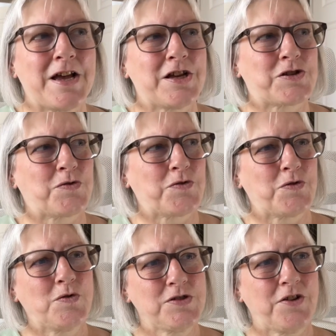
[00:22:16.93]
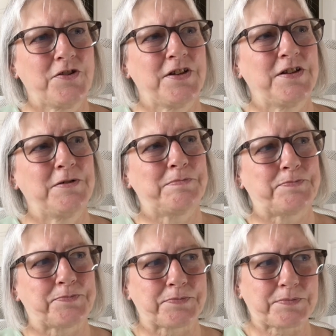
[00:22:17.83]
So those the
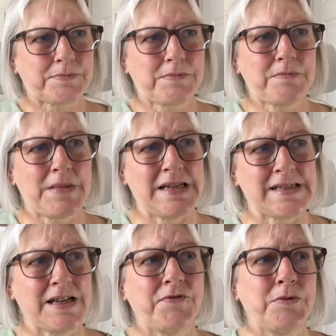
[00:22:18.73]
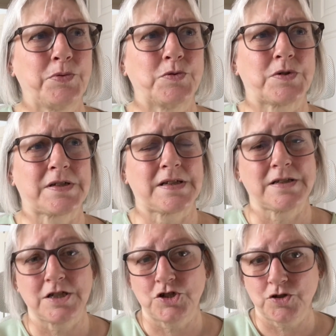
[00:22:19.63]
7 books
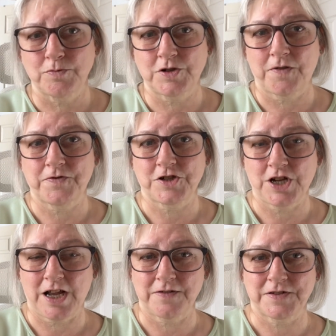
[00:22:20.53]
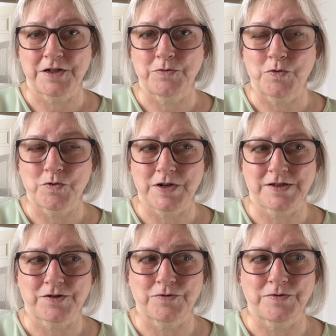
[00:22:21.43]
that jumped off the shelves in
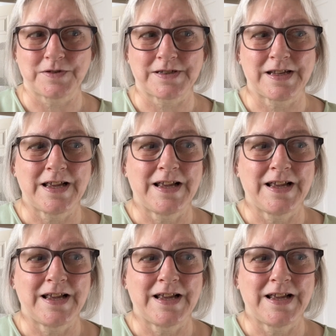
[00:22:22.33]
Waterstones.